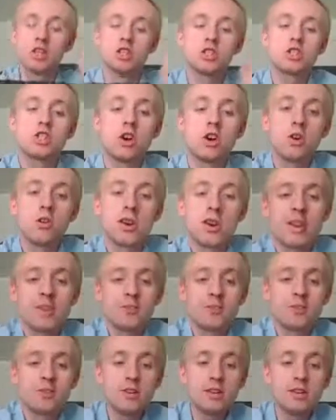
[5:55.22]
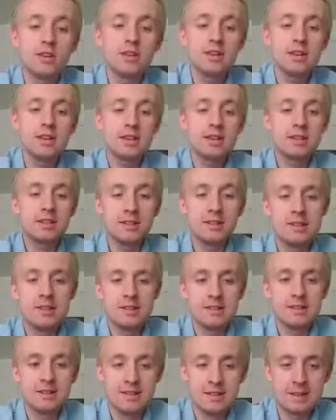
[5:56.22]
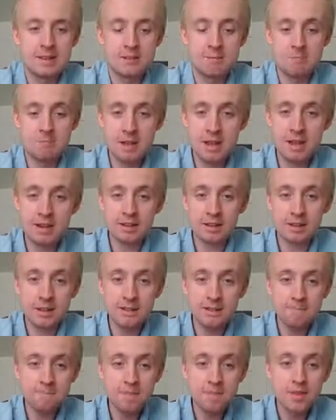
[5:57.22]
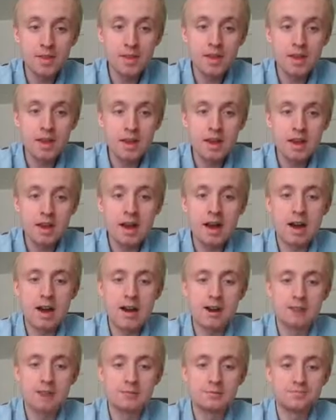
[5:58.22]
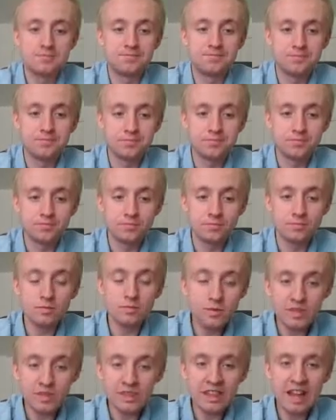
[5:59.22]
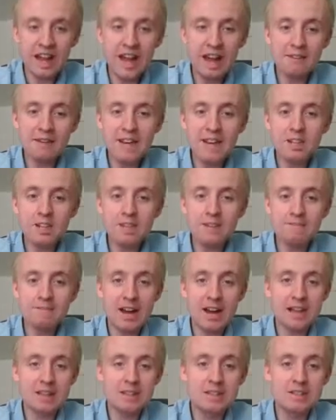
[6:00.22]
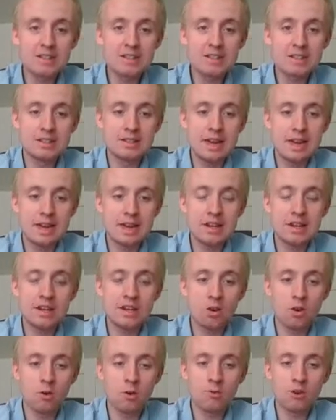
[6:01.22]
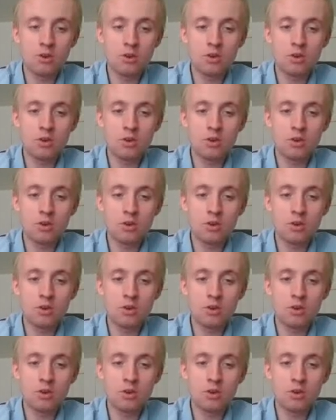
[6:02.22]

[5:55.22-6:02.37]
So if you're going to get the Pieta gun, I would actually advise taking it over